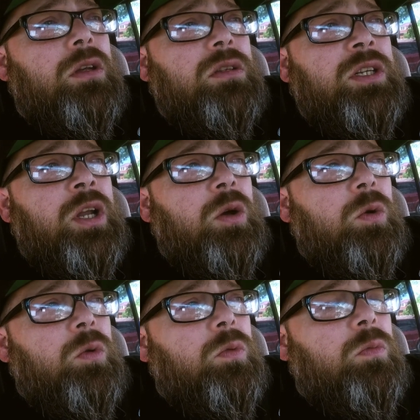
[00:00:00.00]

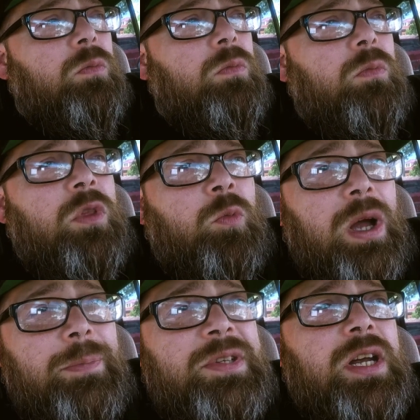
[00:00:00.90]
the
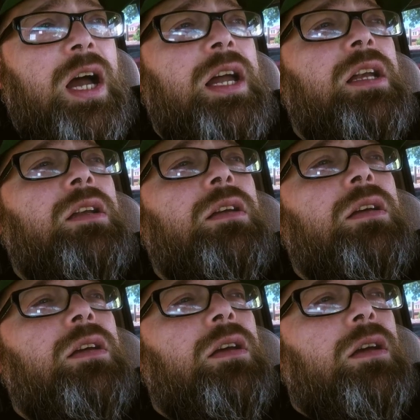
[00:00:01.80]
website,
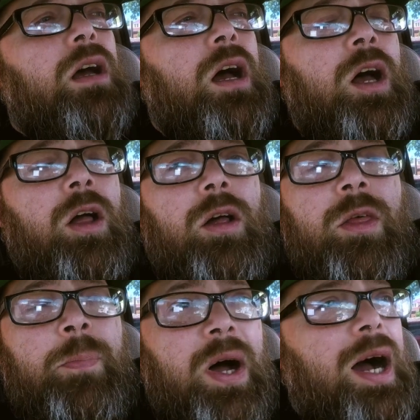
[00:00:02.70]

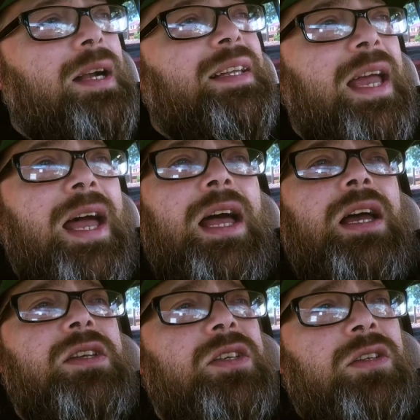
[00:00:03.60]
the
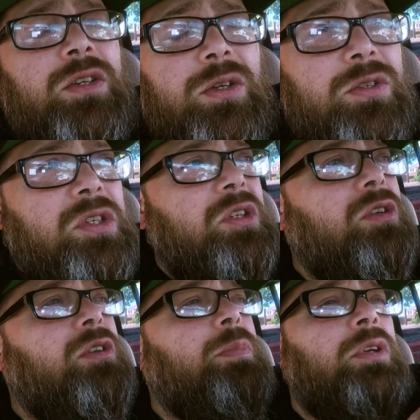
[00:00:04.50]
podcast and
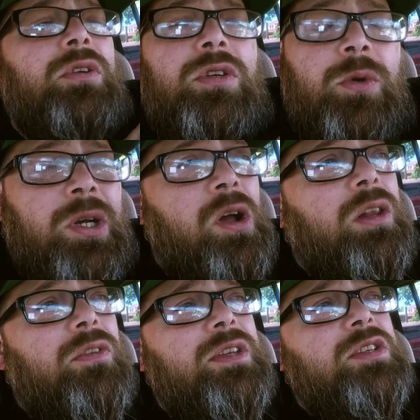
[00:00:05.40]
YouTube, and doing
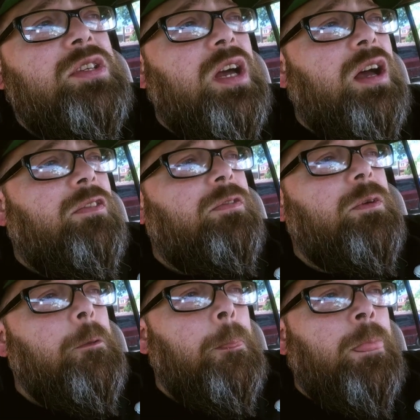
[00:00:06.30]
all of this stuff
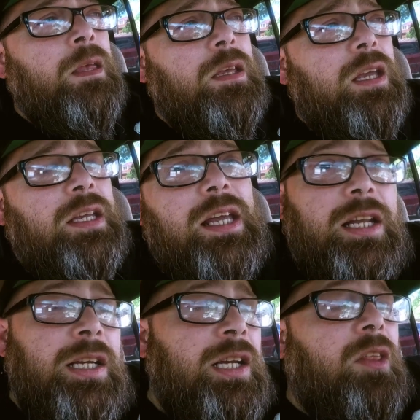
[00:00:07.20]
and
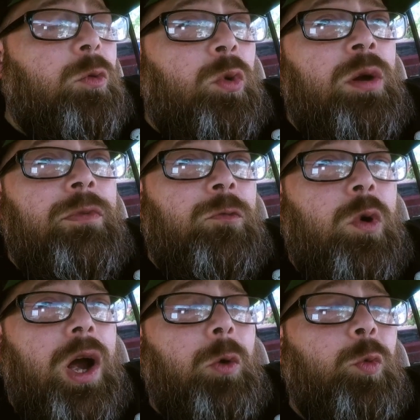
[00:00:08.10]
getting into the realm of
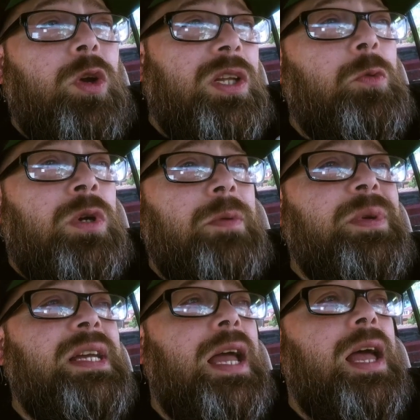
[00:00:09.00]
where I really want to
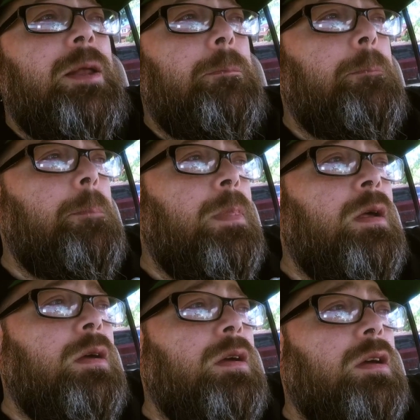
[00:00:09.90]
be at.
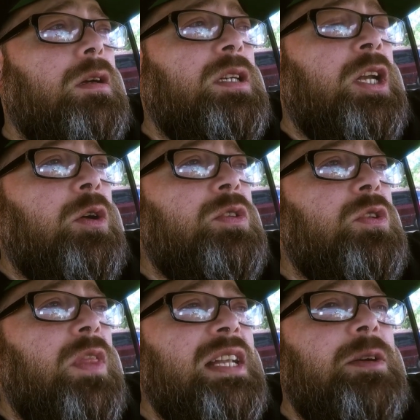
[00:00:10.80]

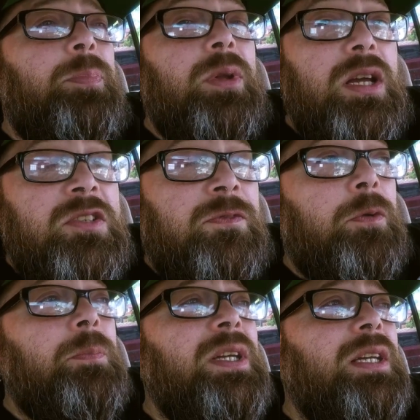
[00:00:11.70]
So that's a plus for
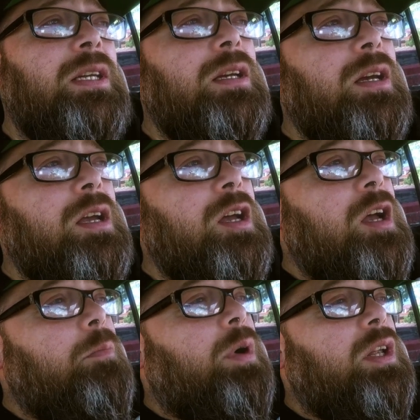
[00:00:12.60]
me,
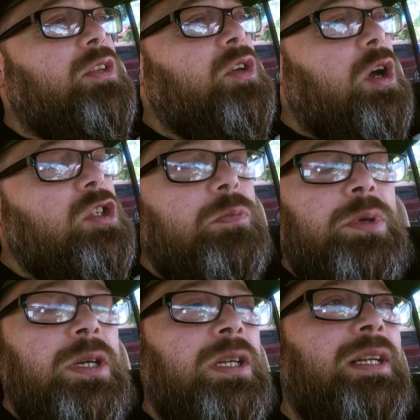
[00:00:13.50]
but it's also
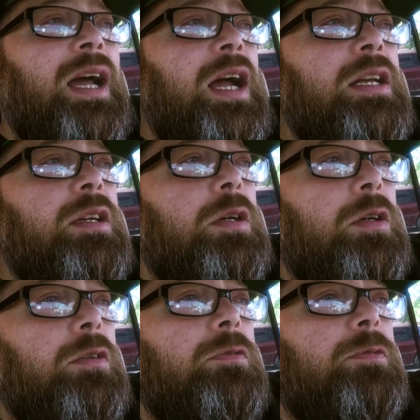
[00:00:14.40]
been kind
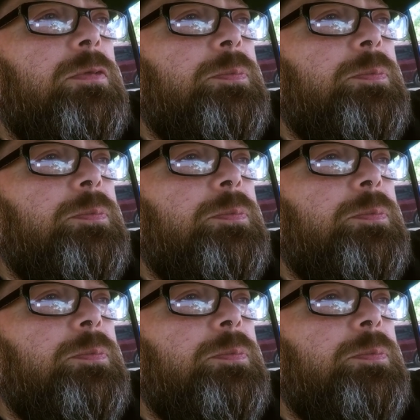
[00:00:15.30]
of,